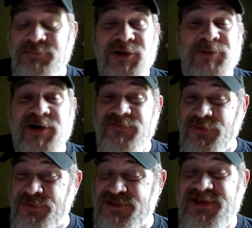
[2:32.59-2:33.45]
building my
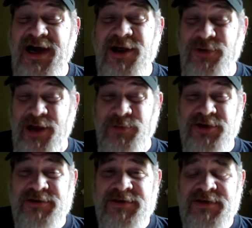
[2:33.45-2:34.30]
first diorama,